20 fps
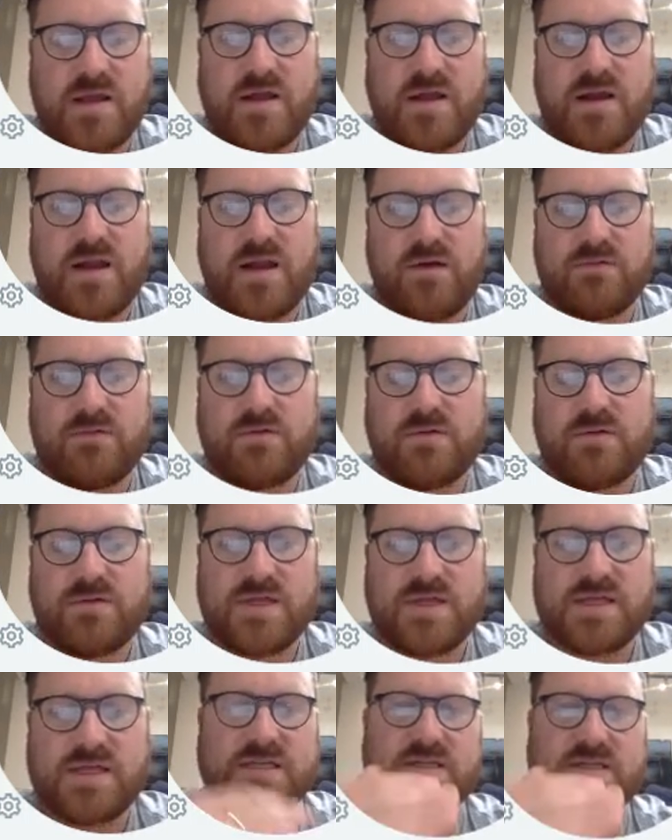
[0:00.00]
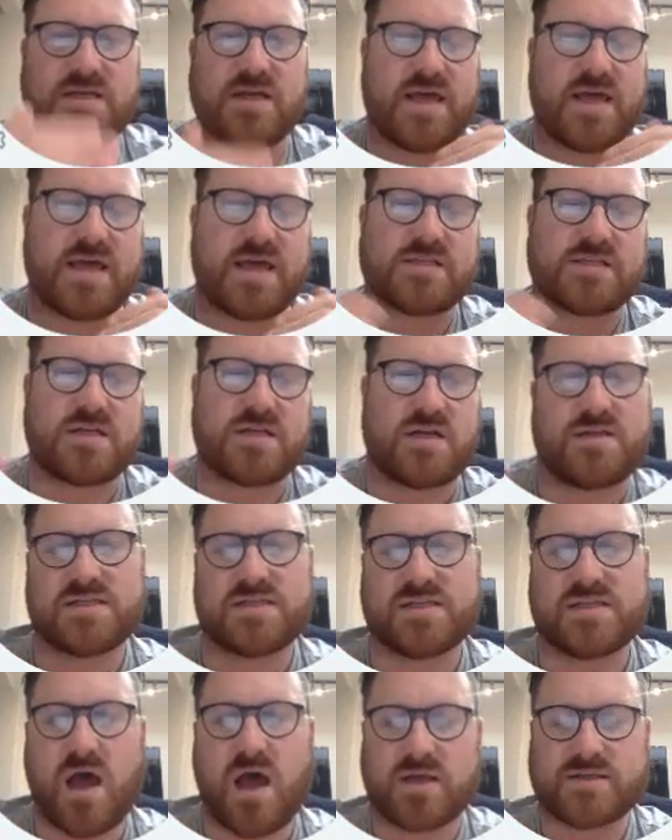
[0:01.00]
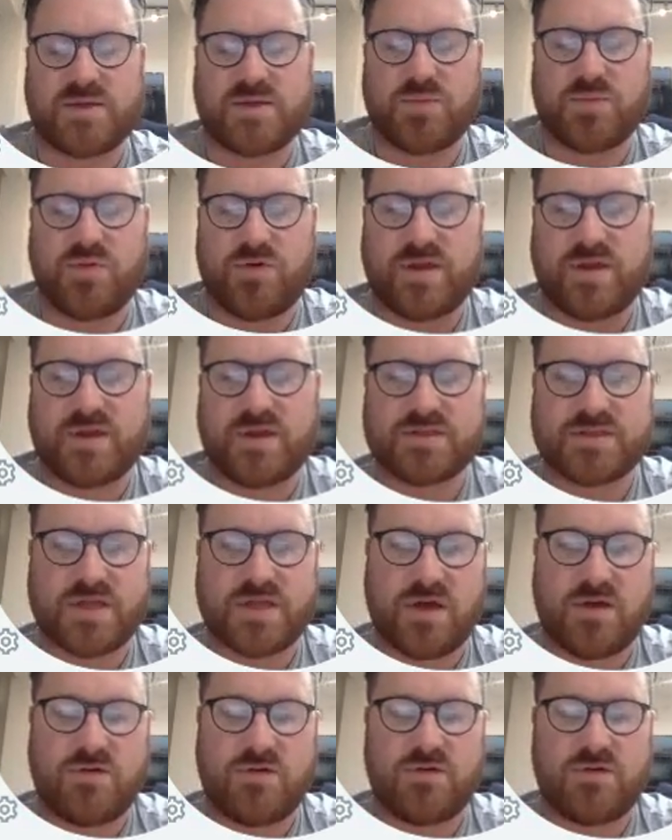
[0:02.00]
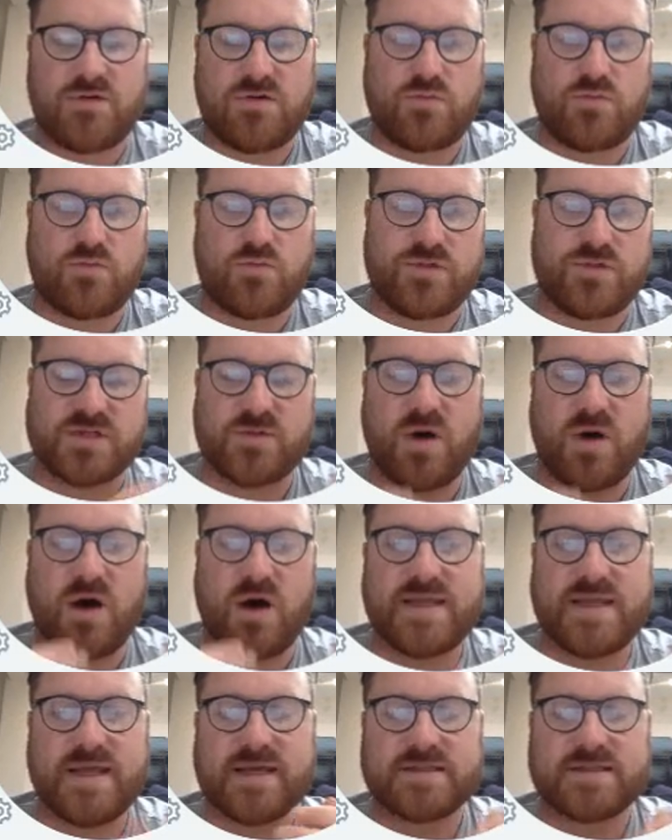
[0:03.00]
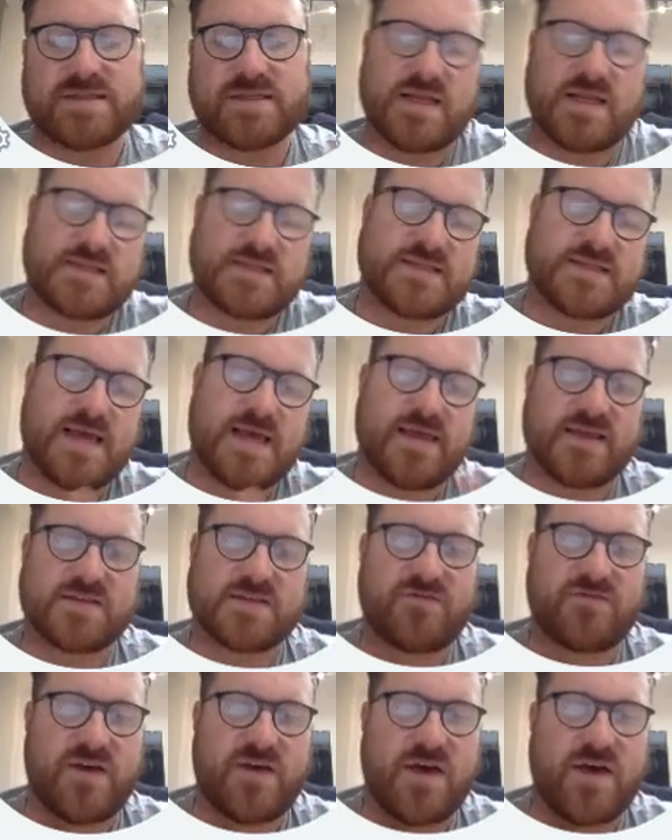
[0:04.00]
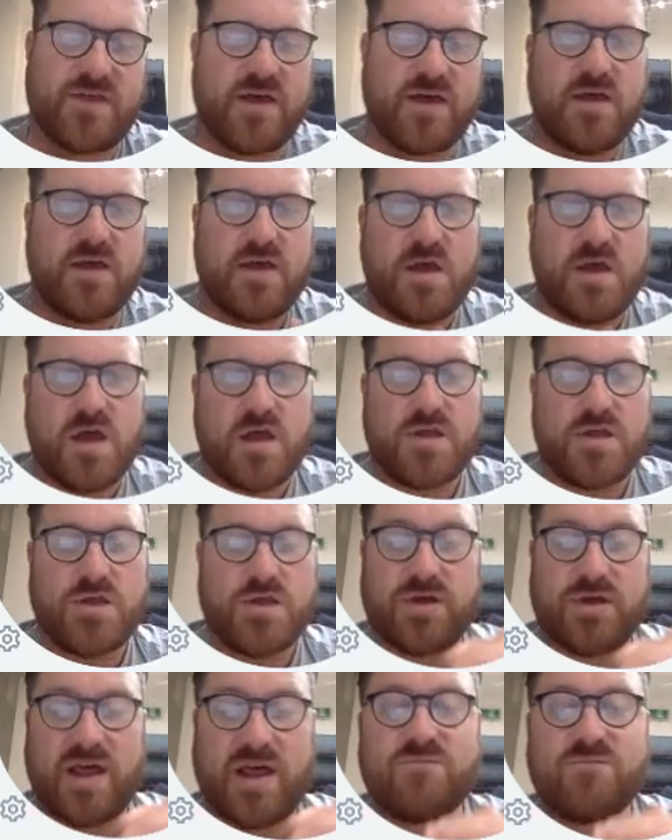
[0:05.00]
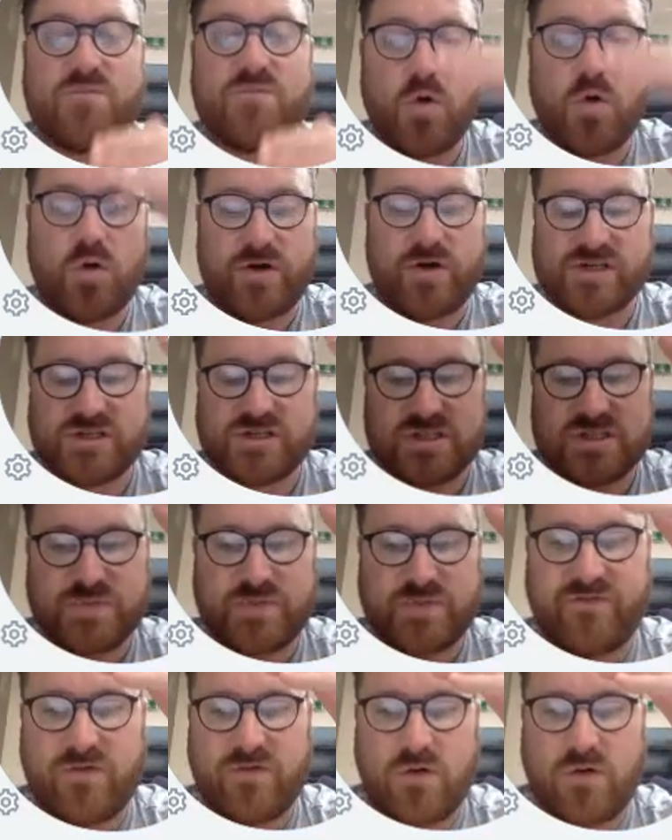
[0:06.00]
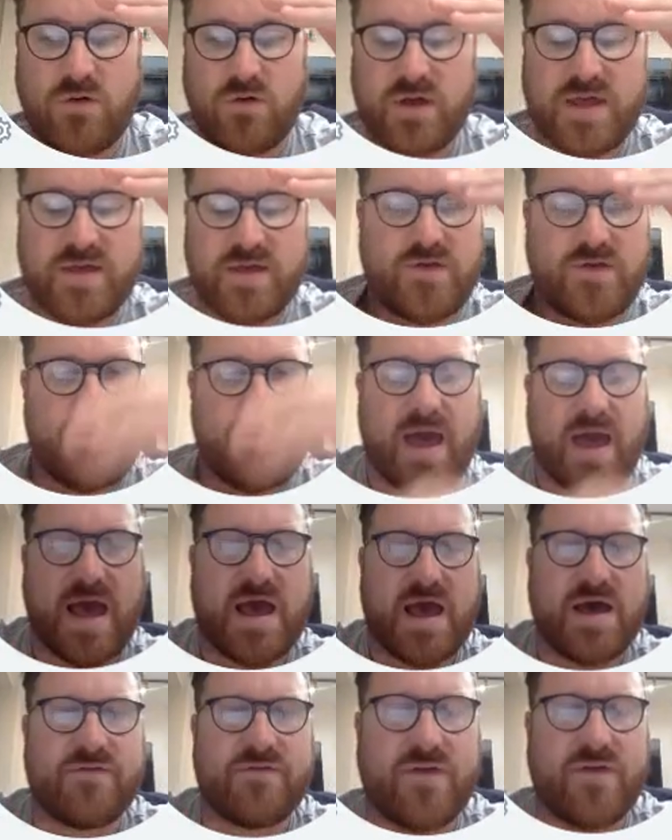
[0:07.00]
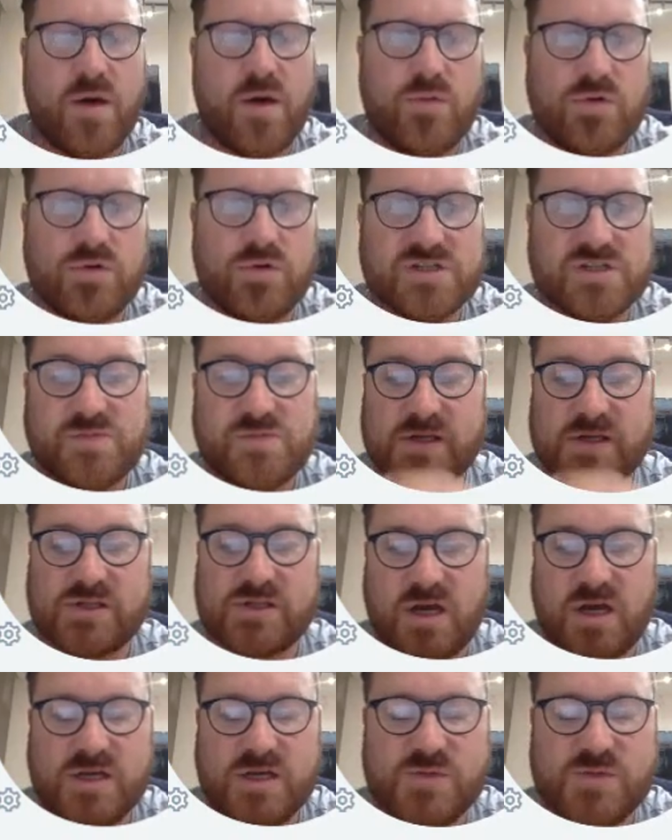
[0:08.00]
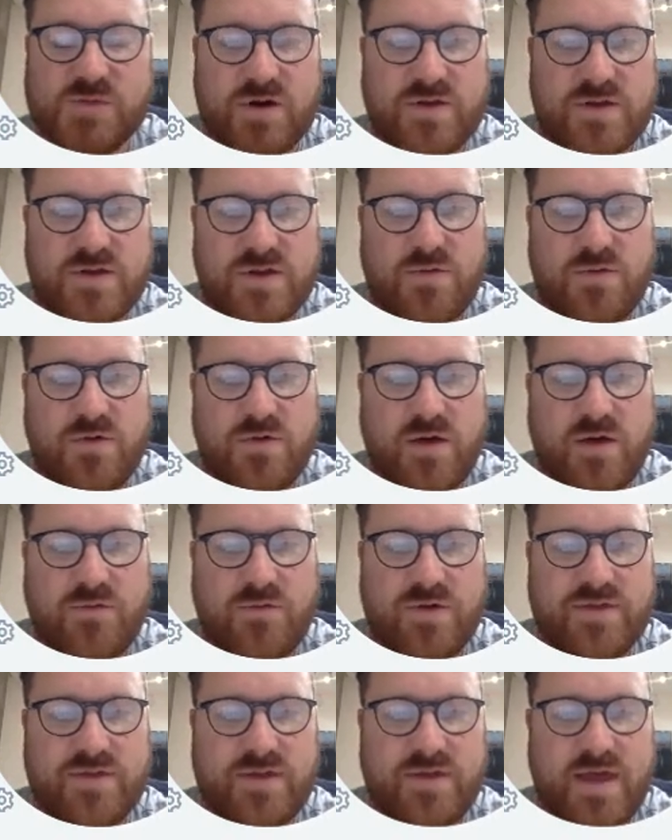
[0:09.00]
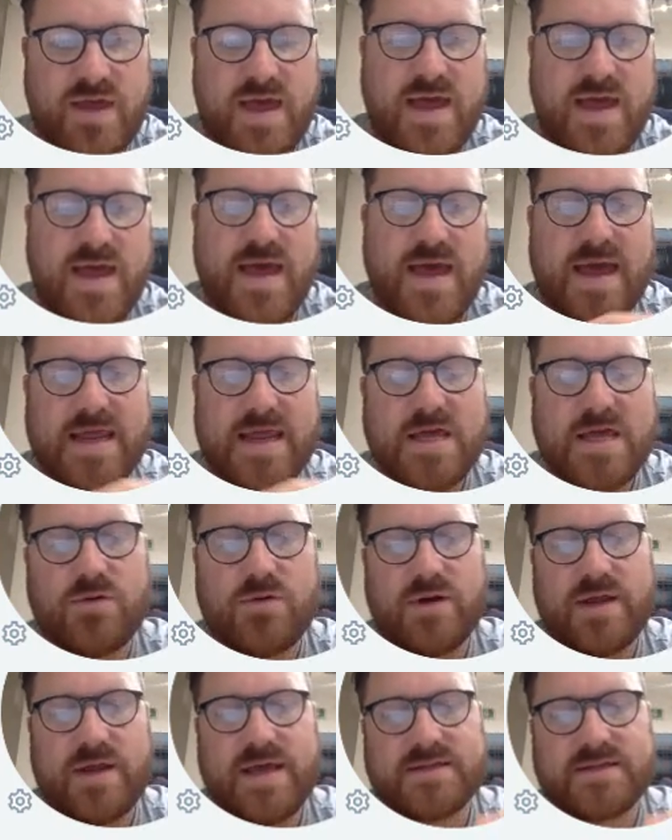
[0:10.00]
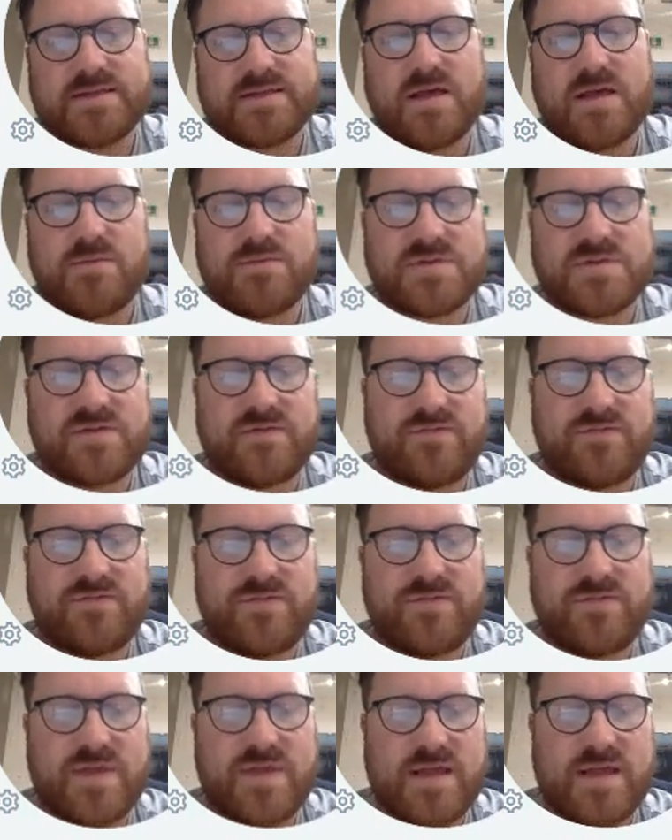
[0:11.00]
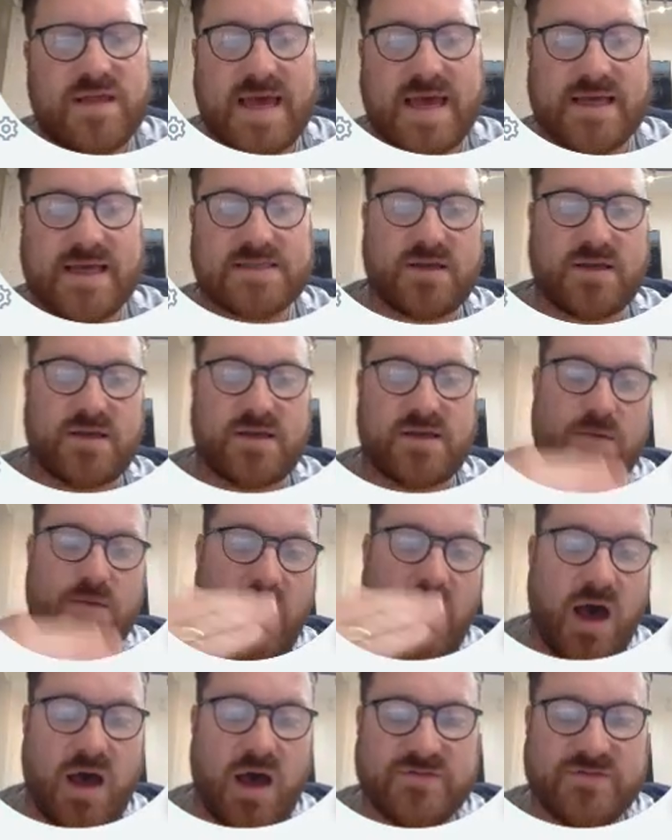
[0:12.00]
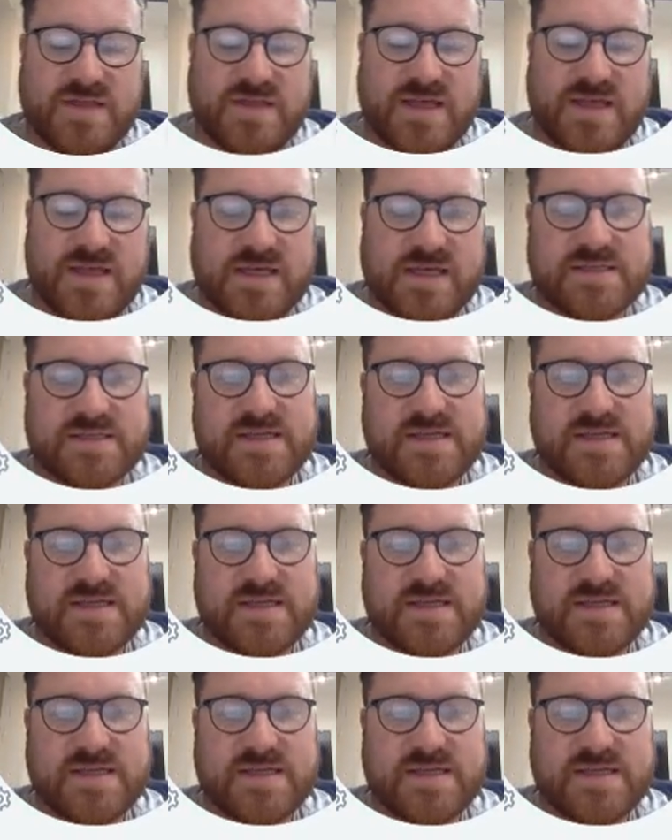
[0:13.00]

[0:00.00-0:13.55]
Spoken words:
Now, this is, I guess, kind of the starting point. So some ideas to kind of take this further. You could have more questions before if you have a more specialized product that you work with. And equally, in terms of the texts that come after this,